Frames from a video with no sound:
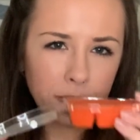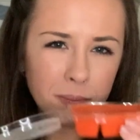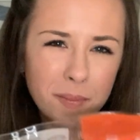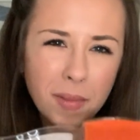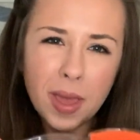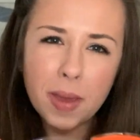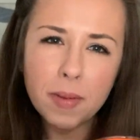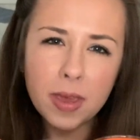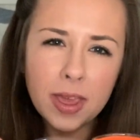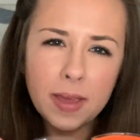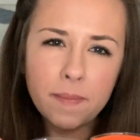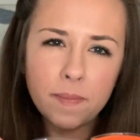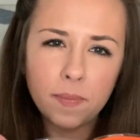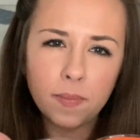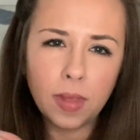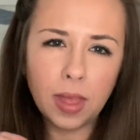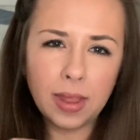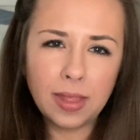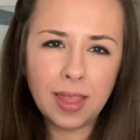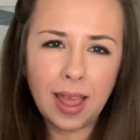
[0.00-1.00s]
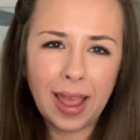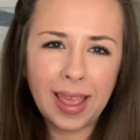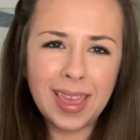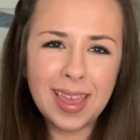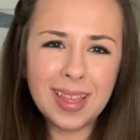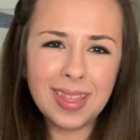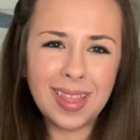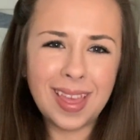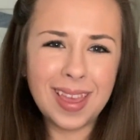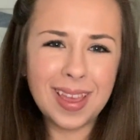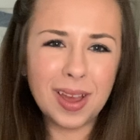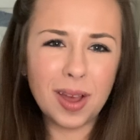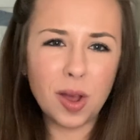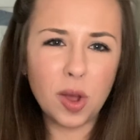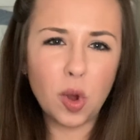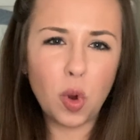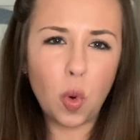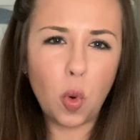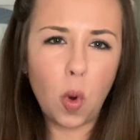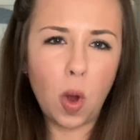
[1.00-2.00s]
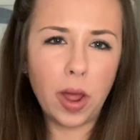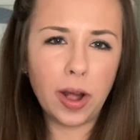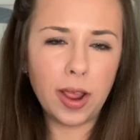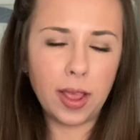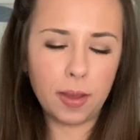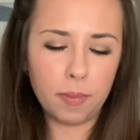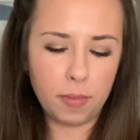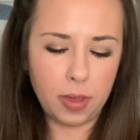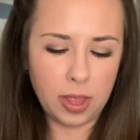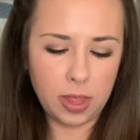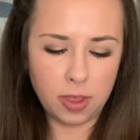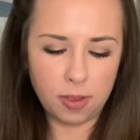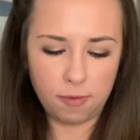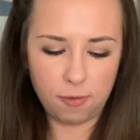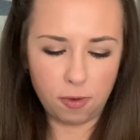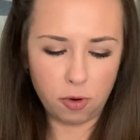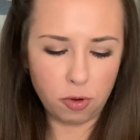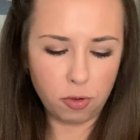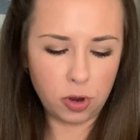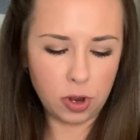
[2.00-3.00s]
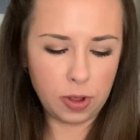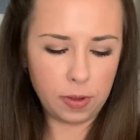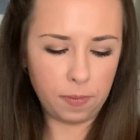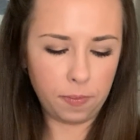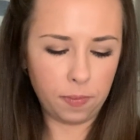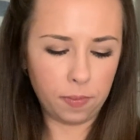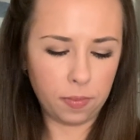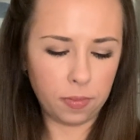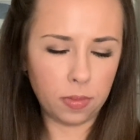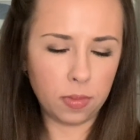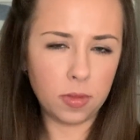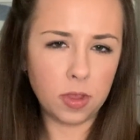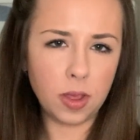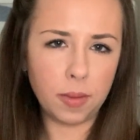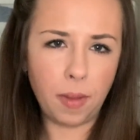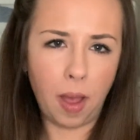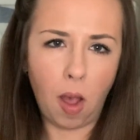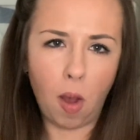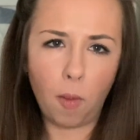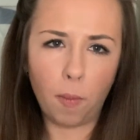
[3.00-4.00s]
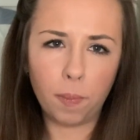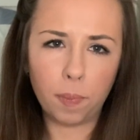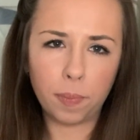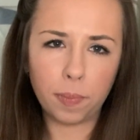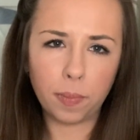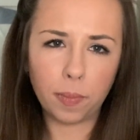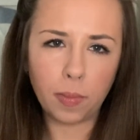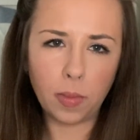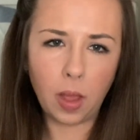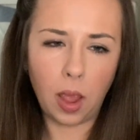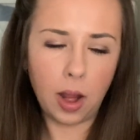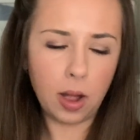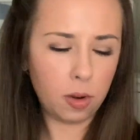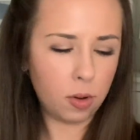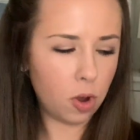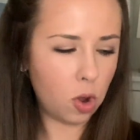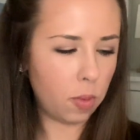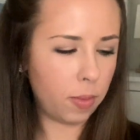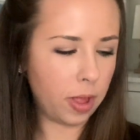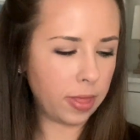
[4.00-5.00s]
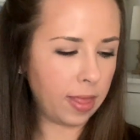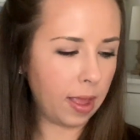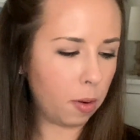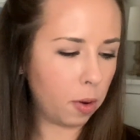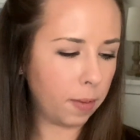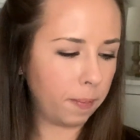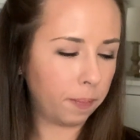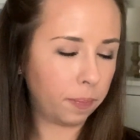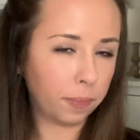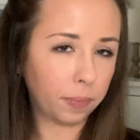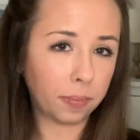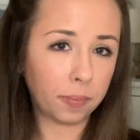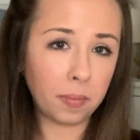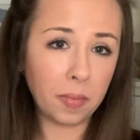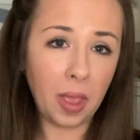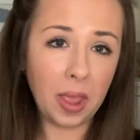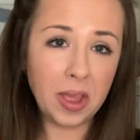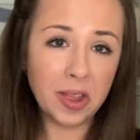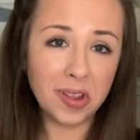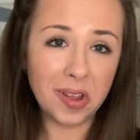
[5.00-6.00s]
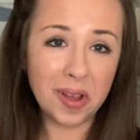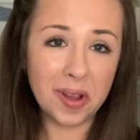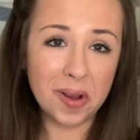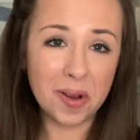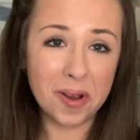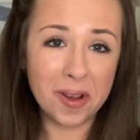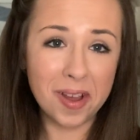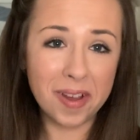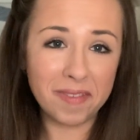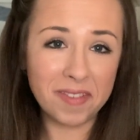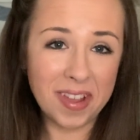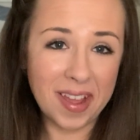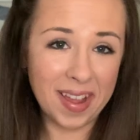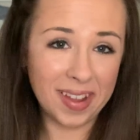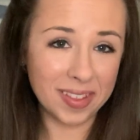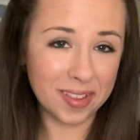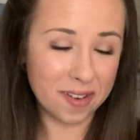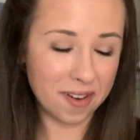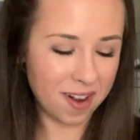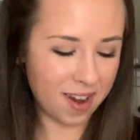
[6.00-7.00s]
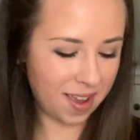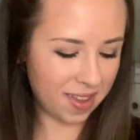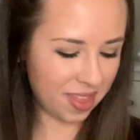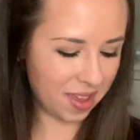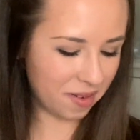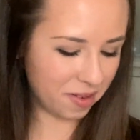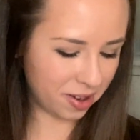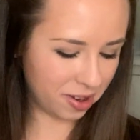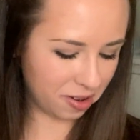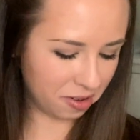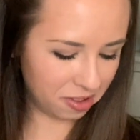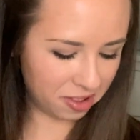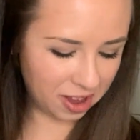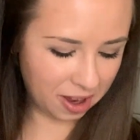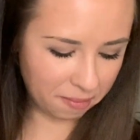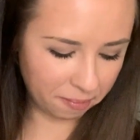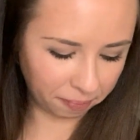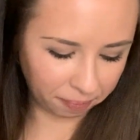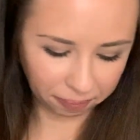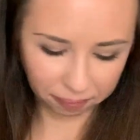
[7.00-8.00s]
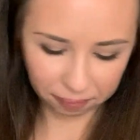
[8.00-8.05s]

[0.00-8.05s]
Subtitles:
Maybe. I get like aquatic meets fruit somehow. I don't know about that one. I'll have to ask her how that one turns out.